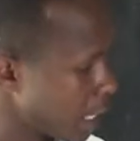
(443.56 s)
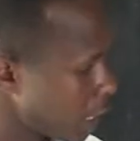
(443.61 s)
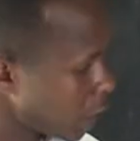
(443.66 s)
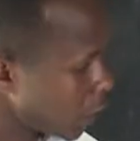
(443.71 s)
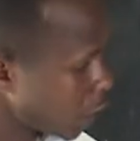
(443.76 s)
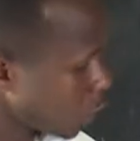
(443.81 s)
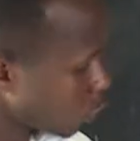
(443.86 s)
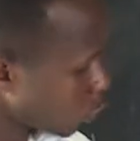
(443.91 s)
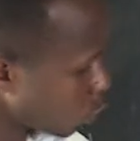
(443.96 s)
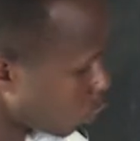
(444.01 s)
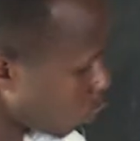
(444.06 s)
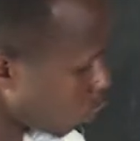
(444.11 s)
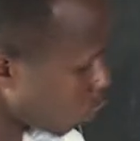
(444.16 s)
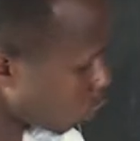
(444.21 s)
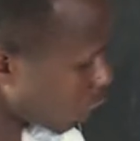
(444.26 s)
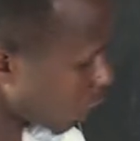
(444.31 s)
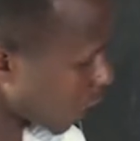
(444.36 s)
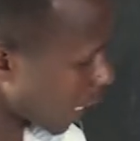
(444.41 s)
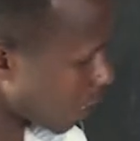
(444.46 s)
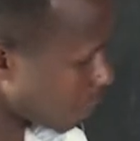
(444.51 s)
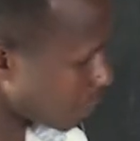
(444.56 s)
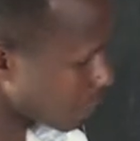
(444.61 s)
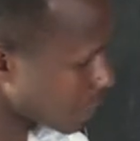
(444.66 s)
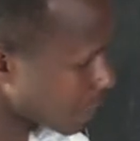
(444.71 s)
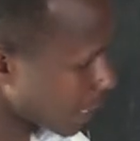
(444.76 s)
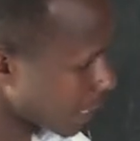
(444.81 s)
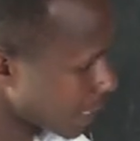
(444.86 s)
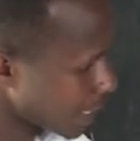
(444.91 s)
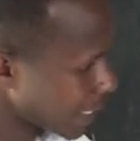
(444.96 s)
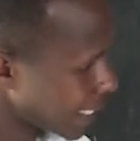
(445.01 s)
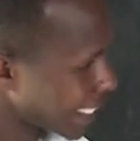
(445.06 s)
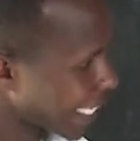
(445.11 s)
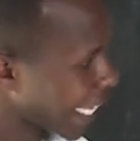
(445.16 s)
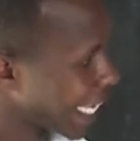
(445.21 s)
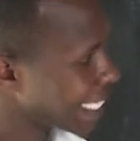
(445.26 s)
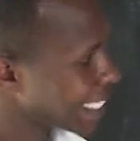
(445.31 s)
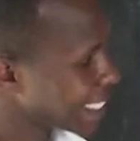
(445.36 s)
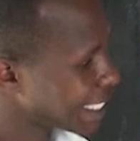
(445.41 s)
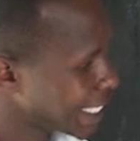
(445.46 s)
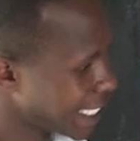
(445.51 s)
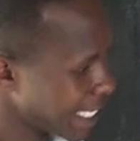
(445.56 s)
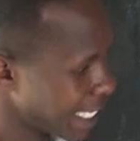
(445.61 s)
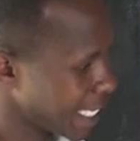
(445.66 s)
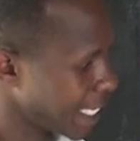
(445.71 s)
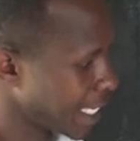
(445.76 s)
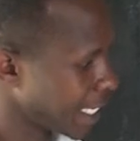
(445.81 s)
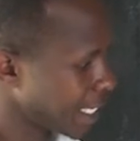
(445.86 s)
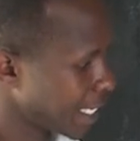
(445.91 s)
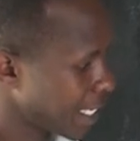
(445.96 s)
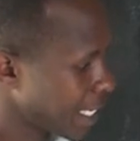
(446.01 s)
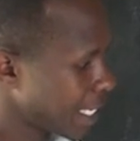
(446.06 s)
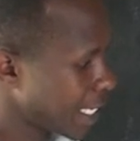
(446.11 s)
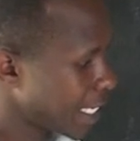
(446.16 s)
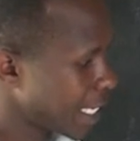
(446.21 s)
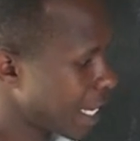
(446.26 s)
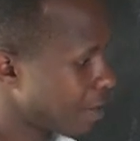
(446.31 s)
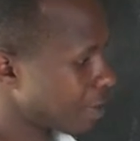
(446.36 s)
Then in 2019,